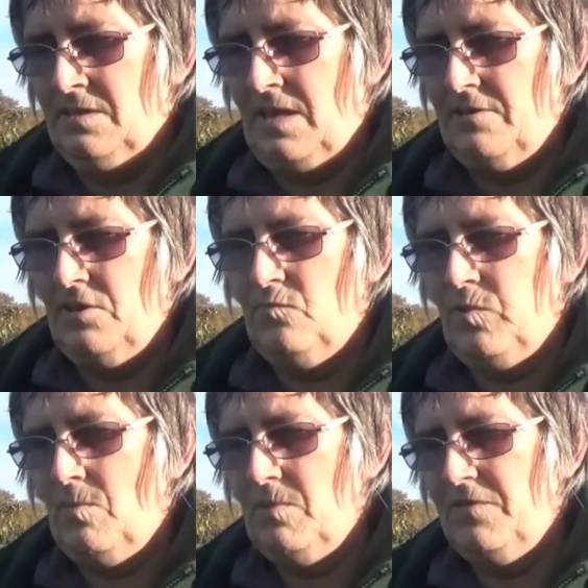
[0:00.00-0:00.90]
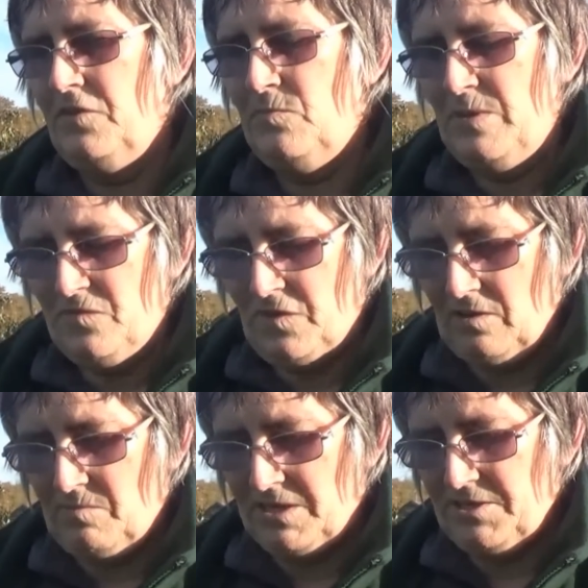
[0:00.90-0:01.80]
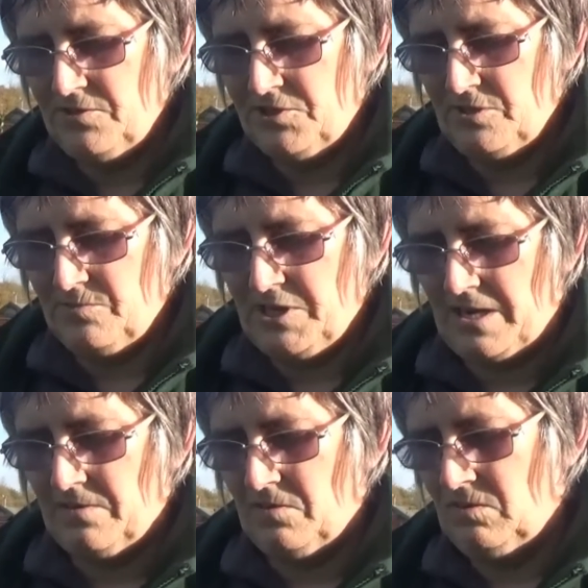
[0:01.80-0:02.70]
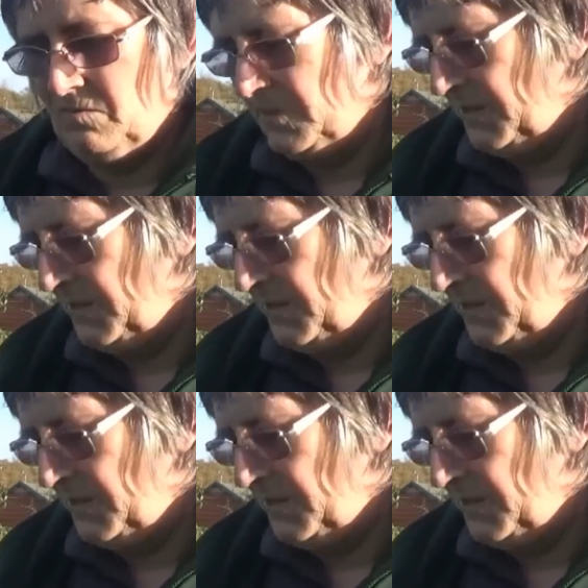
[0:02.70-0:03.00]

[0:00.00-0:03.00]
Now if you've been following my YouTube channel,